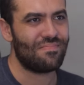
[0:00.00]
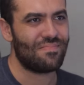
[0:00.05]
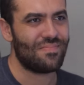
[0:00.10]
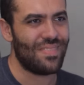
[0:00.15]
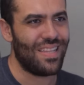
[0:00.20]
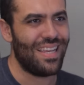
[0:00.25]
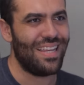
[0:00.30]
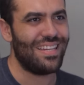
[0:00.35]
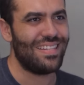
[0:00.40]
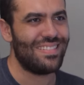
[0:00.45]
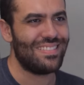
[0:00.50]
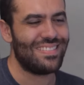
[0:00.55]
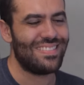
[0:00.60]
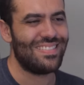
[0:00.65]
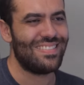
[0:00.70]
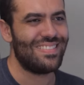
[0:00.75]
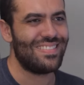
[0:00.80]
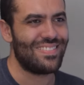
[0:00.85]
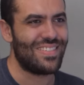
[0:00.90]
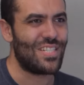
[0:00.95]
Yeah,
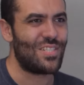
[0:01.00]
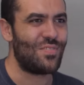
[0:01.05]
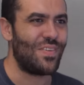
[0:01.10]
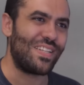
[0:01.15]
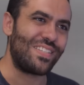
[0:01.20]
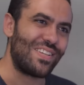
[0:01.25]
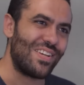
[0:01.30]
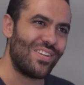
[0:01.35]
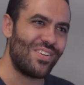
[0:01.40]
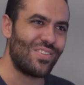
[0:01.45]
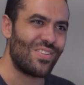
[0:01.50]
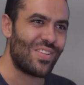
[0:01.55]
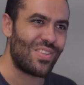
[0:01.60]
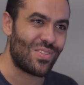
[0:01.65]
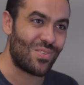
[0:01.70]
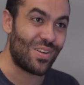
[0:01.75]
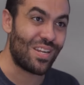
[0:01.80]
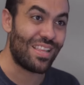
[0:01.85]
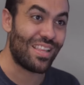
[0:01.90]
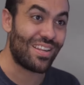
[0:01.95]
which fits under the
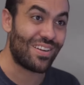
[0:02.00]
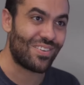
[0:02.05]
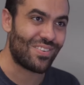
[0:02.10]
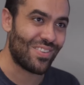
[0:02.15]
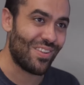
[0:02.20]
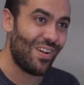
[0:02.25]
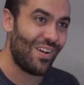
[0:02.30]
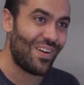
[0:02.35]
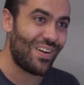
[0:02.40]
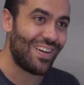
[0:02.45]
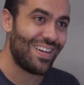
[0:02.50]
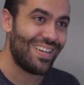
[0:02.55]
three-letter law.